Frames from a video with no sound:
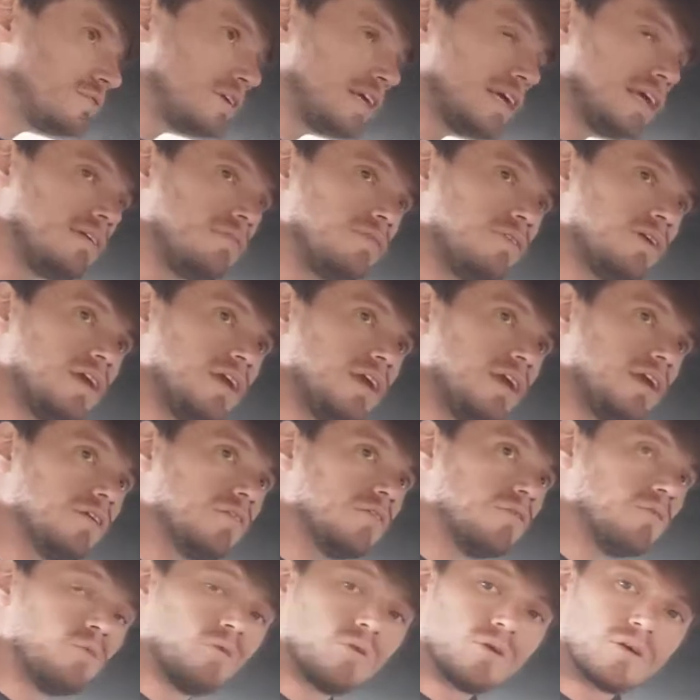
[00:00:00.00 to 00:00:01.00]
TV
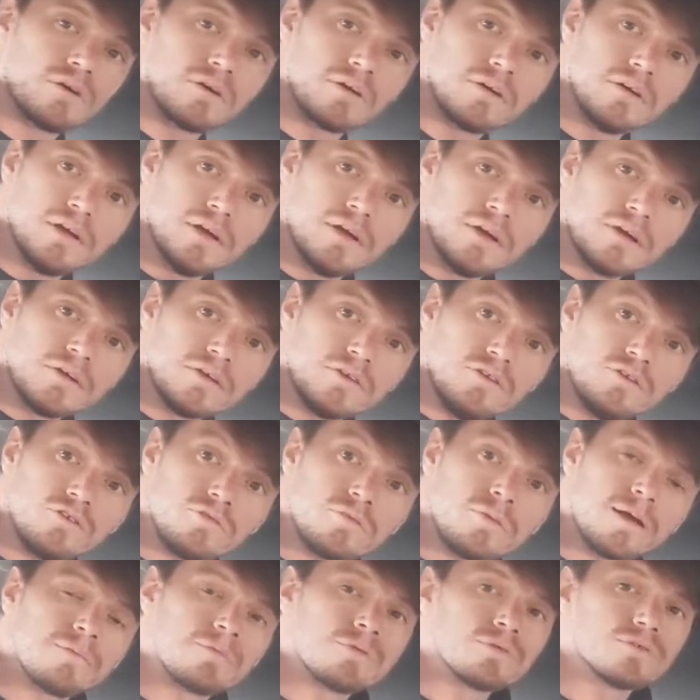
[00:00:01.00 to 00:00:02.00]
or
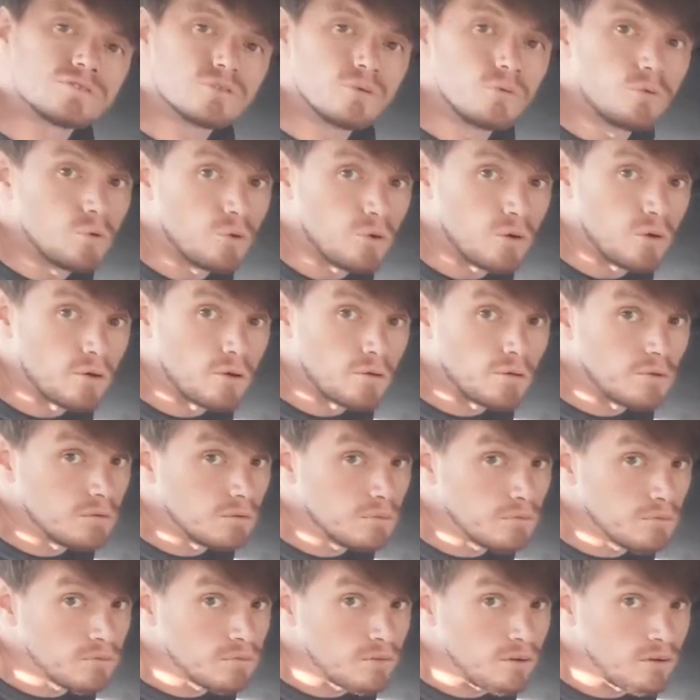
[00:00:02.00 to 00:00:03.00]
newspapers or
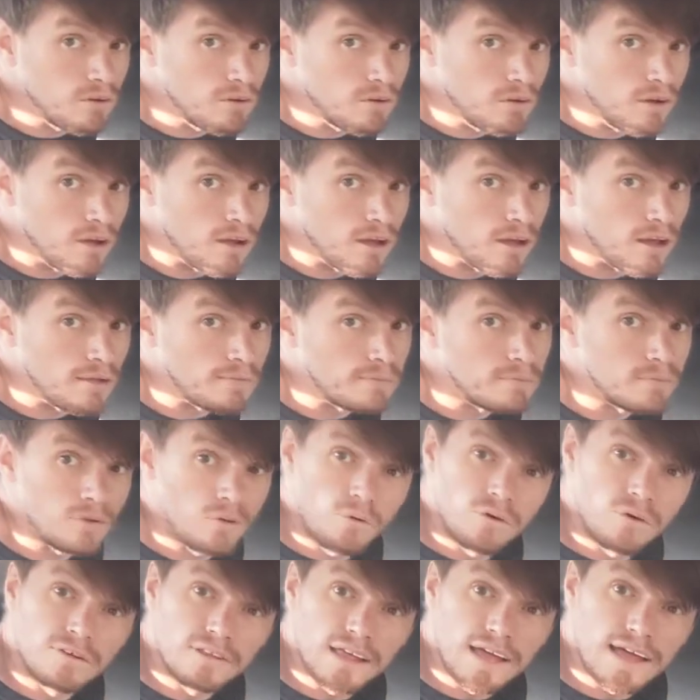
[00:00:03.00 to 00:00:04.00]

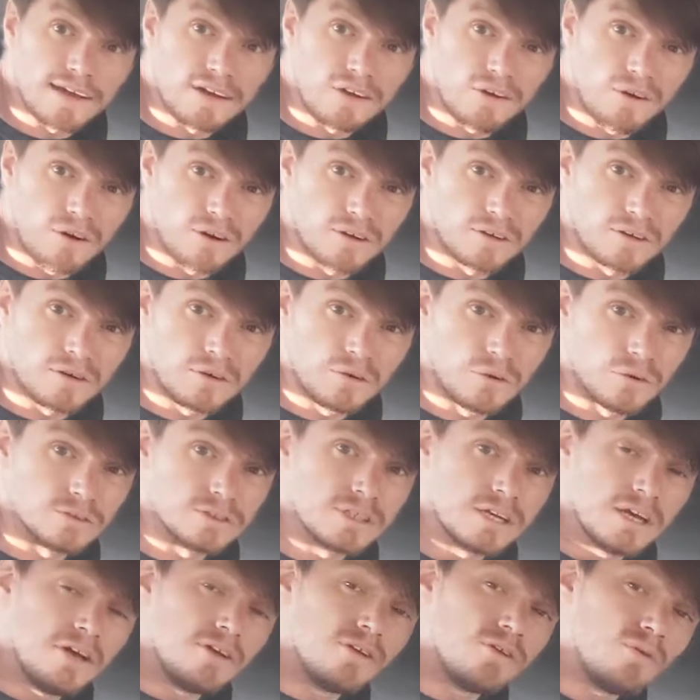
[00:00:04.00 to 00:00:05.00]
online
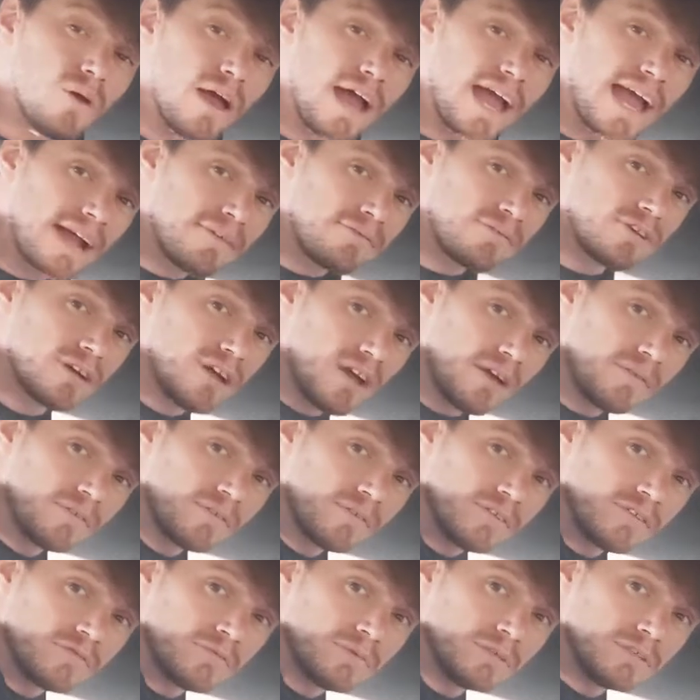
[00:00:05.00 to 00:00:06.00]
articles. You have to cover
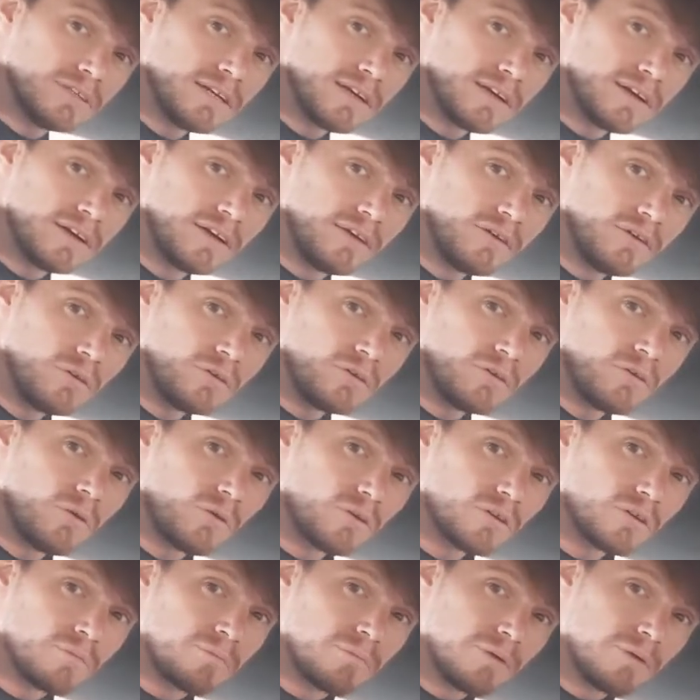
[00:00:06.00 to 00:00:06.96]
this material or the